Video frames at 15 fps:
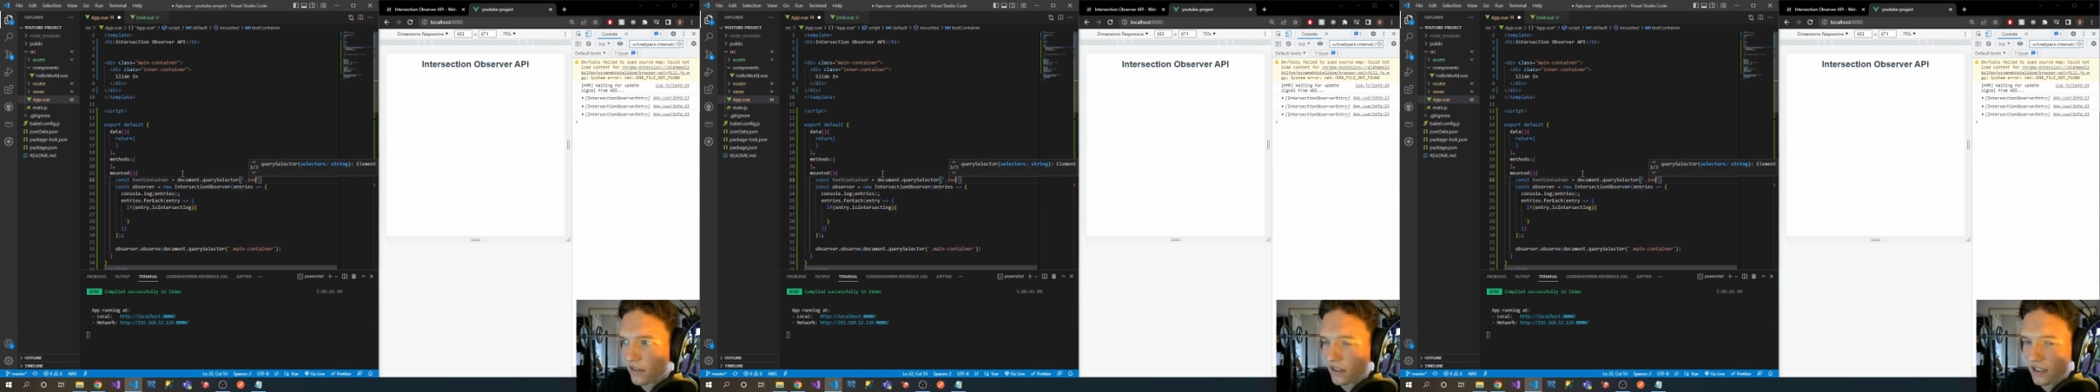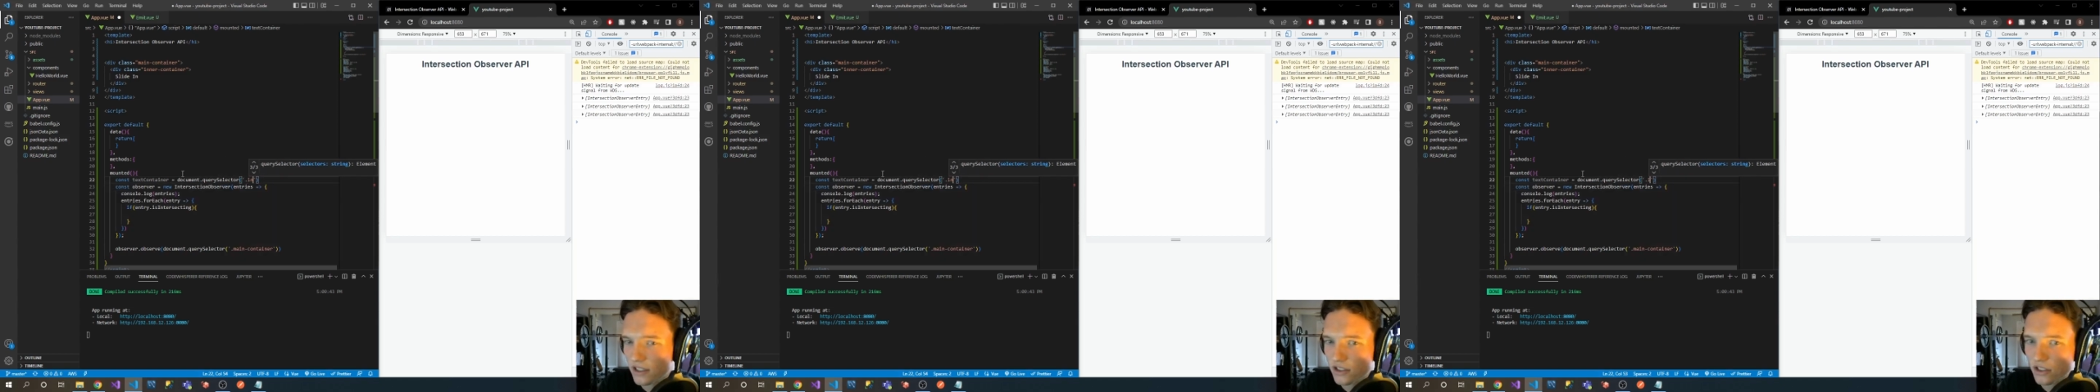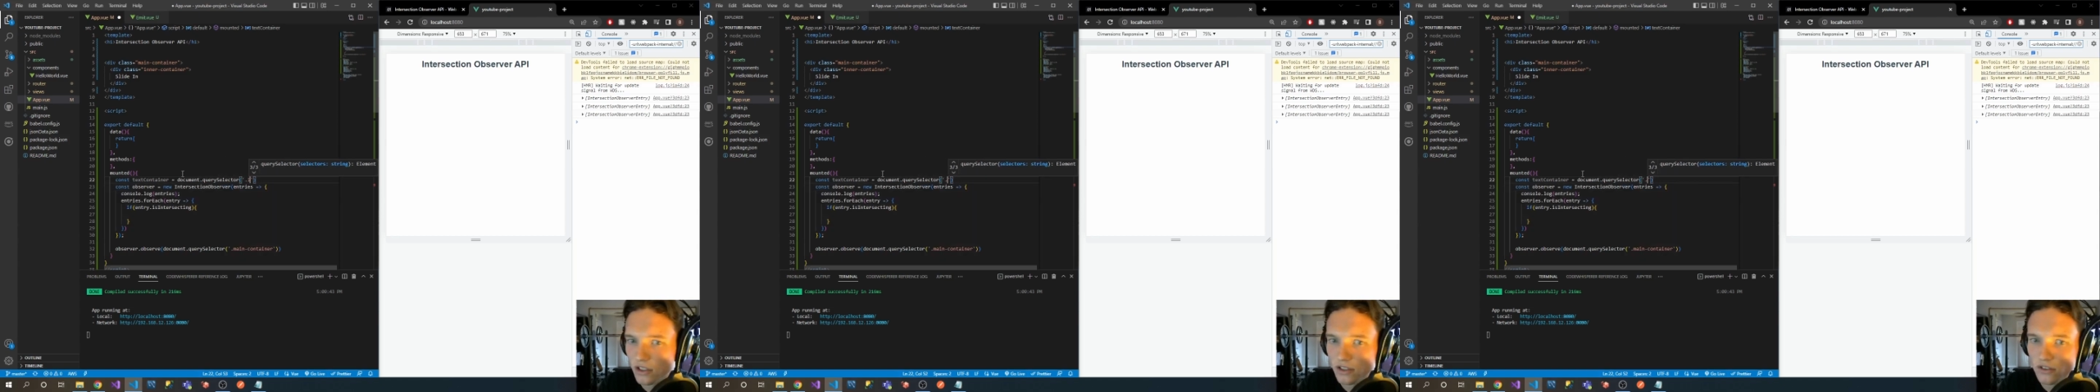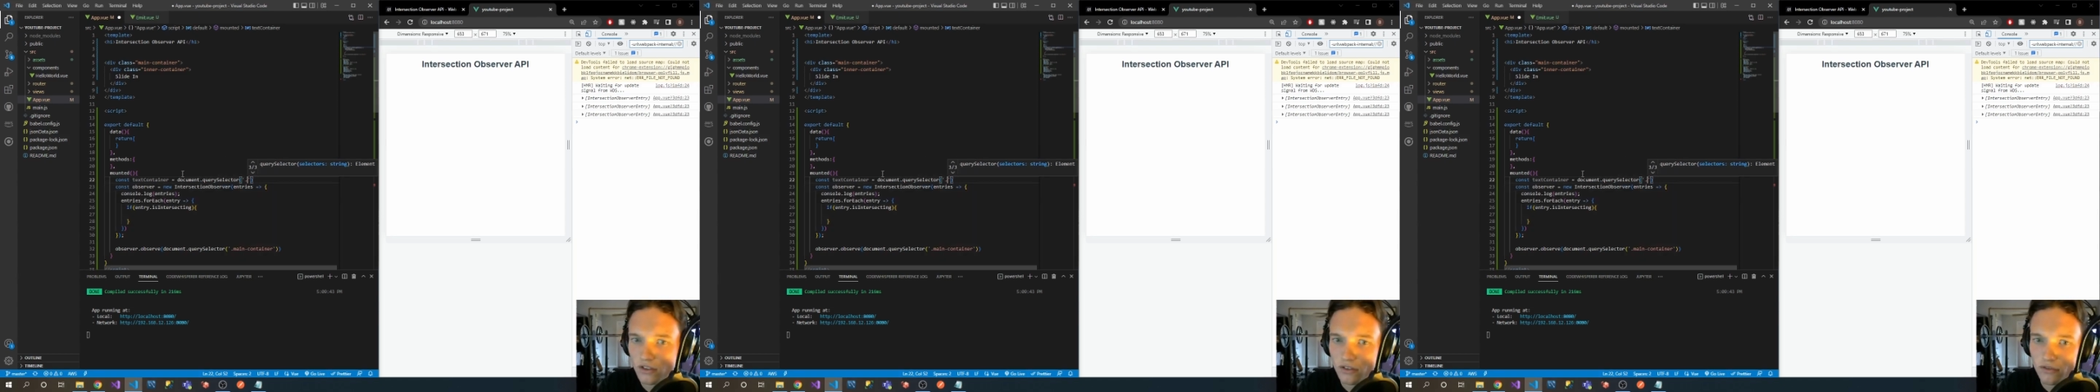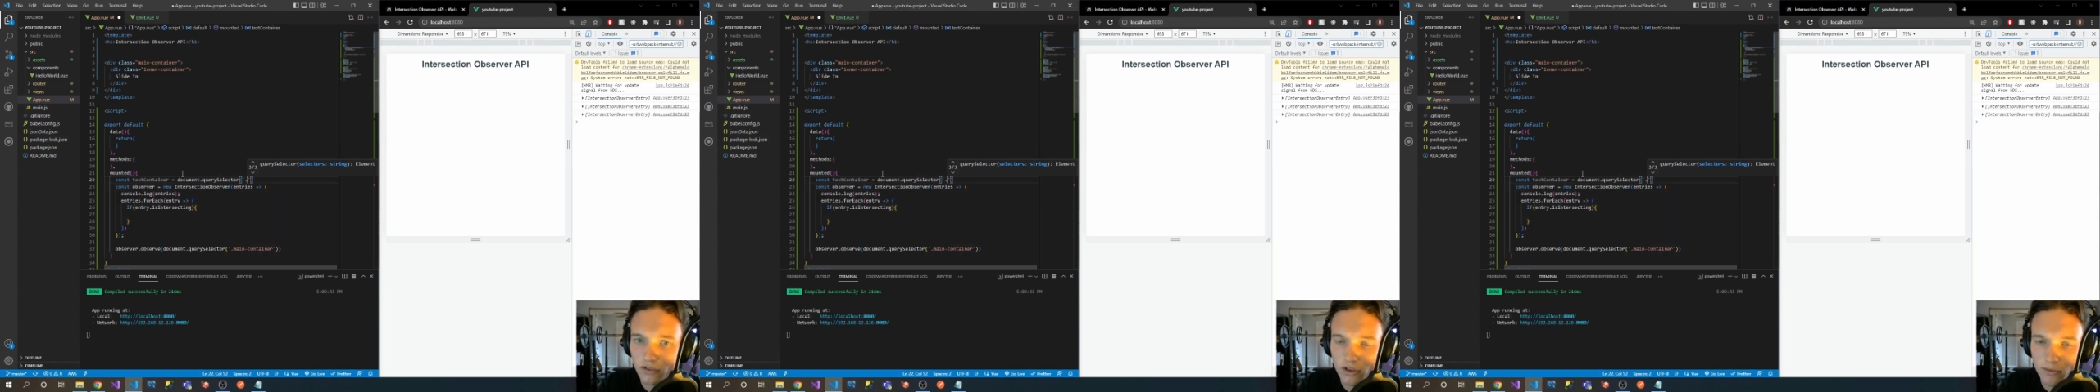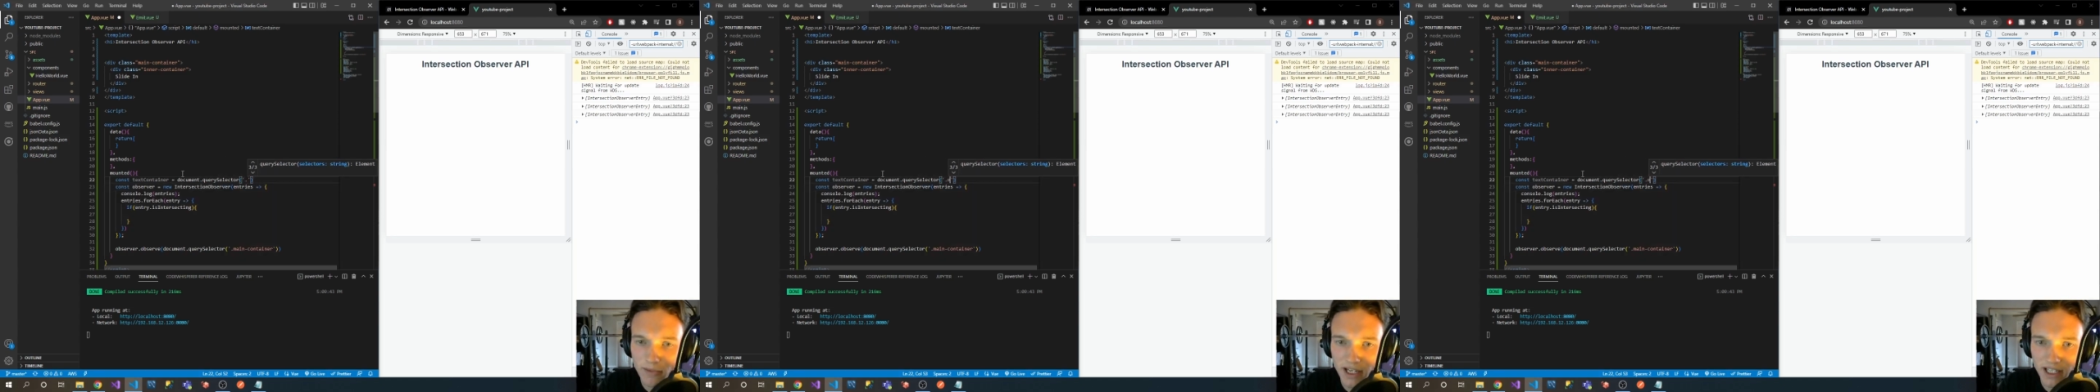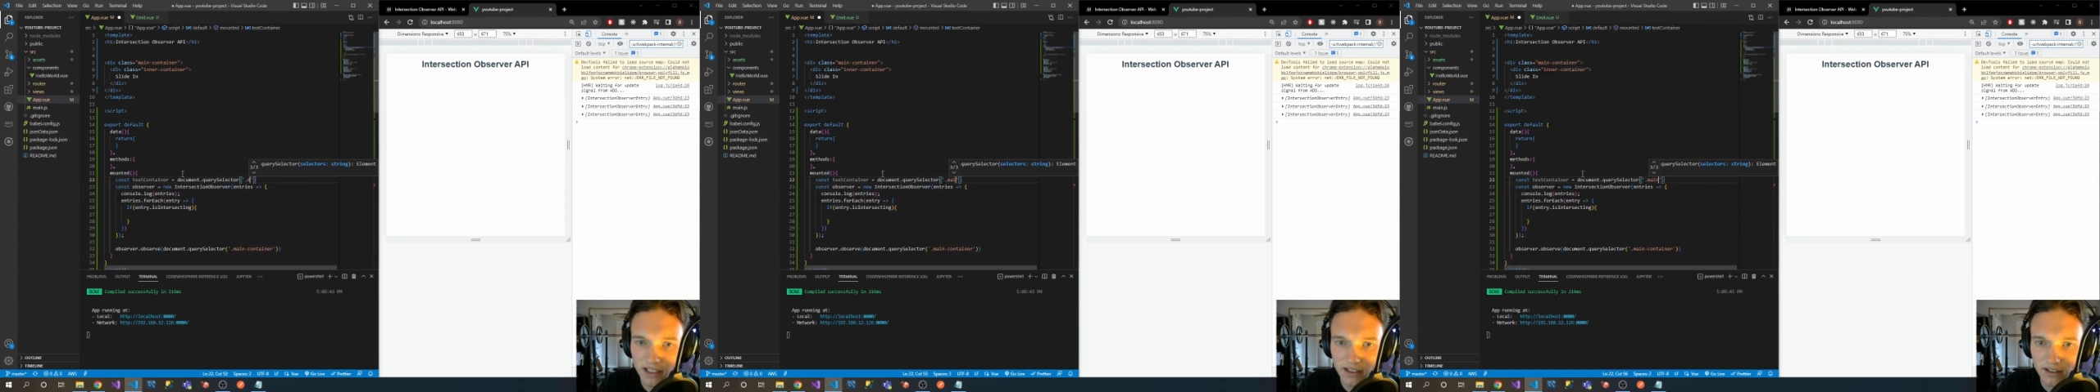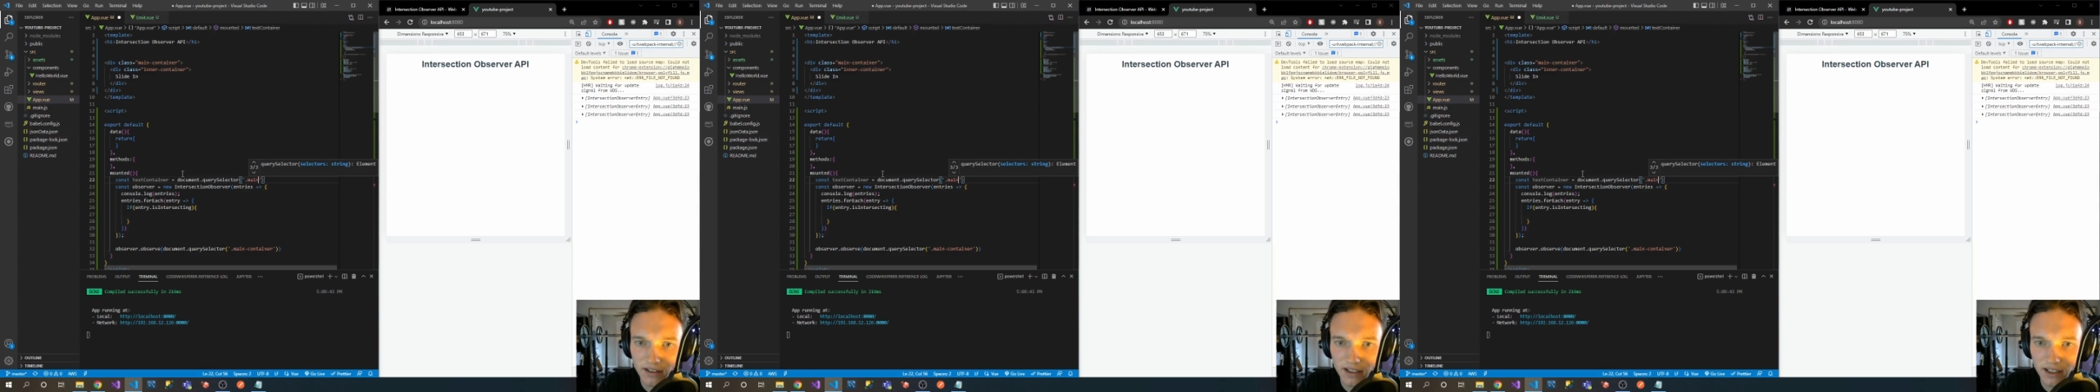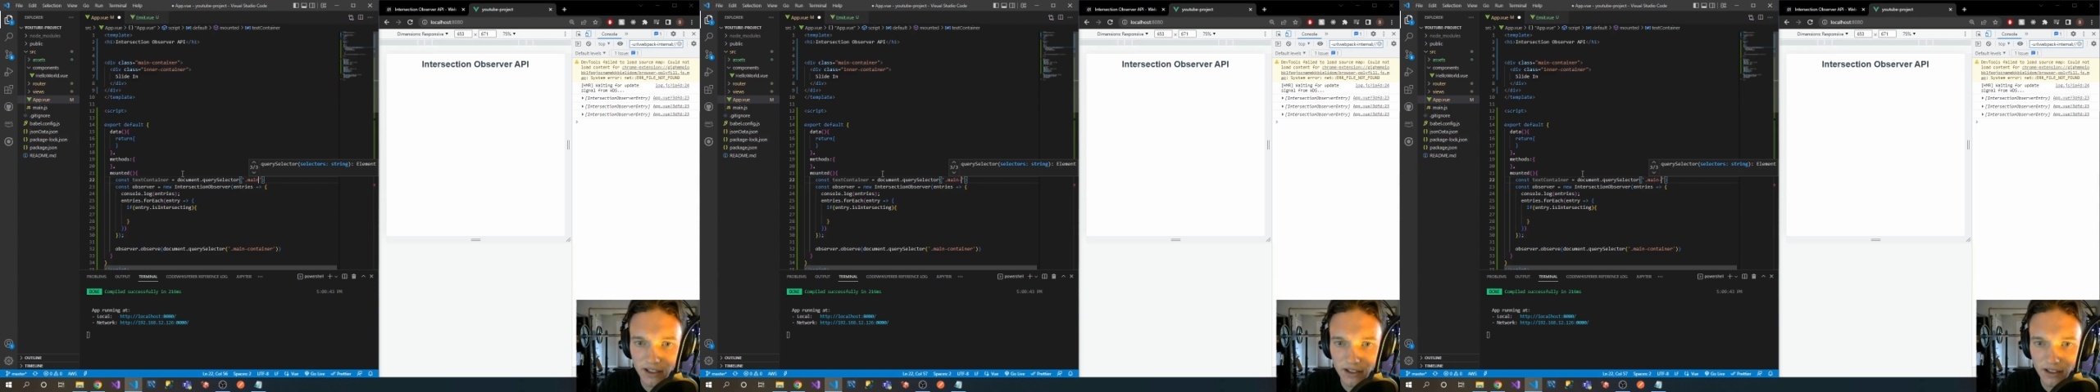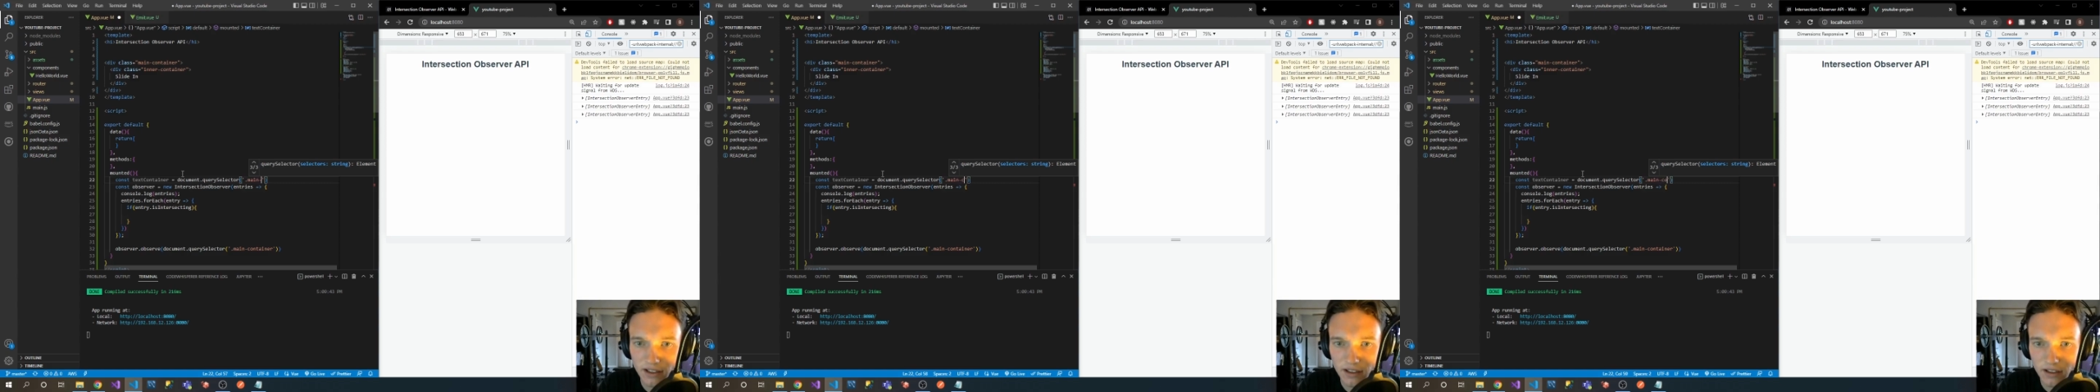actually let's look for the main container,